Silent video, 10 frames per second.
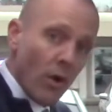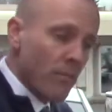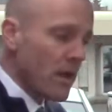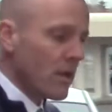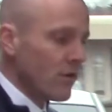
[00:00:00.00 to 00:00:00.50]
I
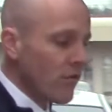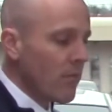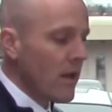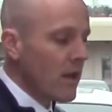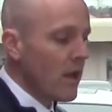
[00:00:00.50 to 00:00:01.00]
mean, you're
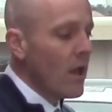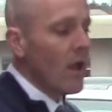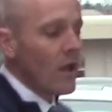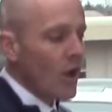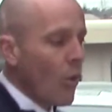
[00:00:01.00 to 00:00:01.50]
spending,
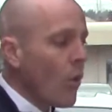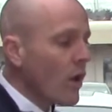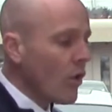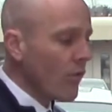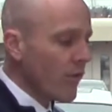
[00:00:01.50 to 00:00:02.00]
you know,
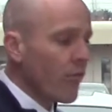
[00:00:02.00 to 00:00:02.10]
well over